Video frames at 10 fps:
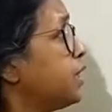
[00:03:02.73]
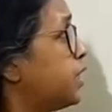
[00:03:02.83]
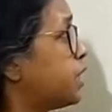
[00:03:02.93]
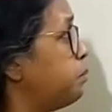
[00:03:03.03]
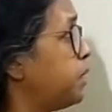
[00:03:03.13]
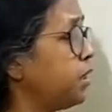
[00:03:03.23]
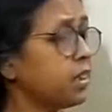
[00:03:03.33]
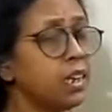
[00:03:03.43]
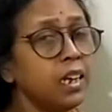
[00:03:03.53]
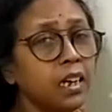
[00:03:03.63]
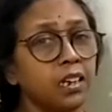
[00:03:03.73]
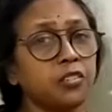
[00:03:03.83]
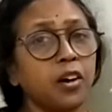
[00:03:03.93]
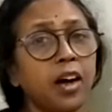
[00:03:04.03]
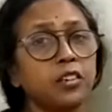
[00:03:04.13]
That means he
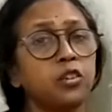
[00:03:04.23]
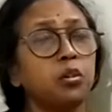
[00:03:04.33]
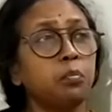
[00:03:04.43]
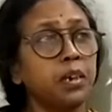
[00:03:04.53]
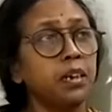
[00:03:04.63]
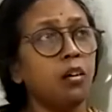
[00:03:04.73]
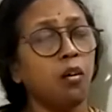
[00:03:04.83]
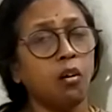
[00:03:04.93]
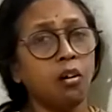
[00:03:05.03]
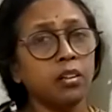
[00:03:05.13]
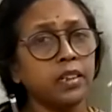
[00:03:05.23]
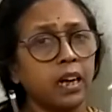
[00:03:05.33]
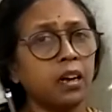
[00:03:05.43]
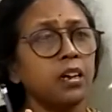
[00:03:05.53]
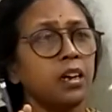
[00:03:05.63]
tried to bring all the